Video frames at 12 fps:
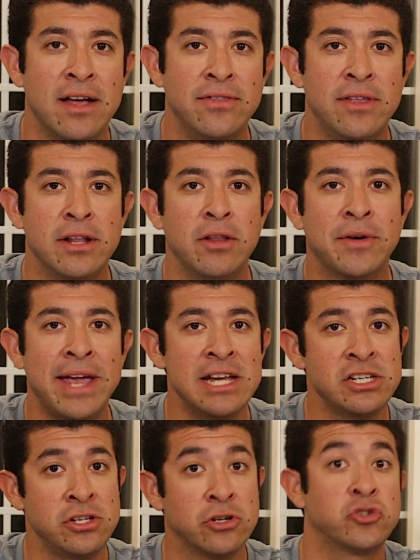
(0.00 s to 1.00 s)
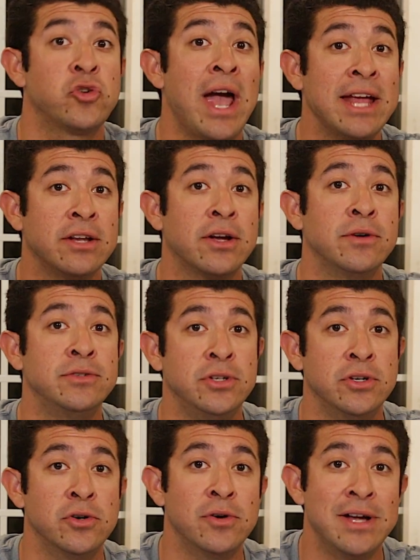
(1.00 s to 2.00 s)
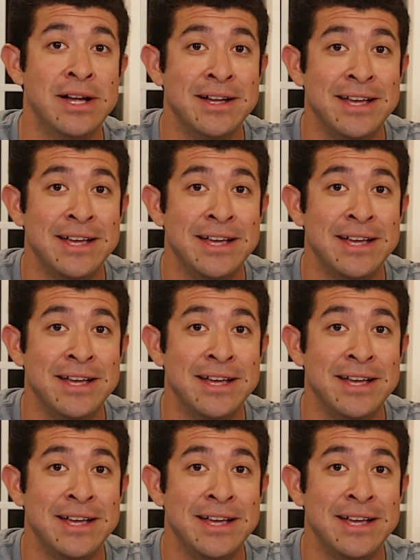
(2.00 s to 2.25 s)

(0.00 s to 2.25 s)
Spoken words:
the location you're trying to go to